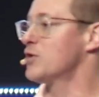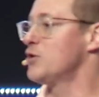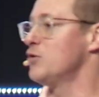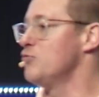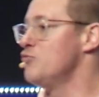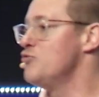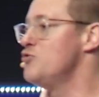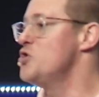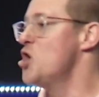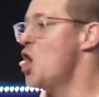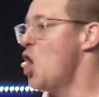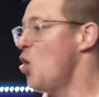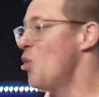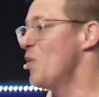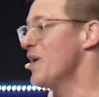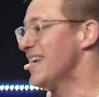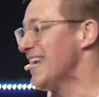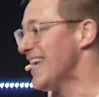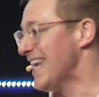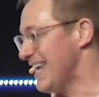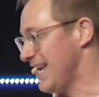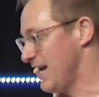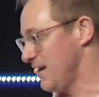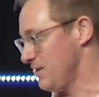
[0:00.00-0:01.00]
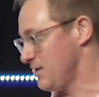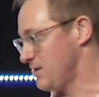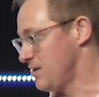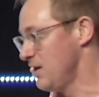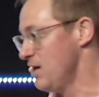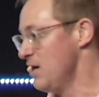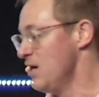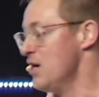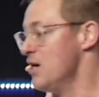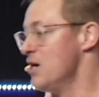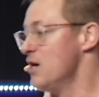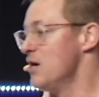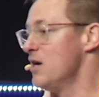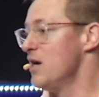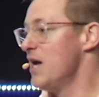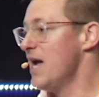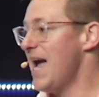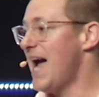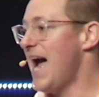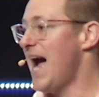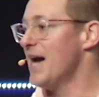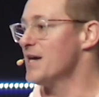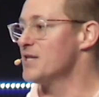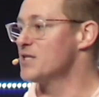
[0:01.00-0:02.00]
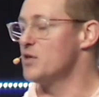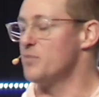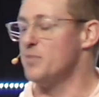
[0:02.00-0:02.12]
to knowing it. It has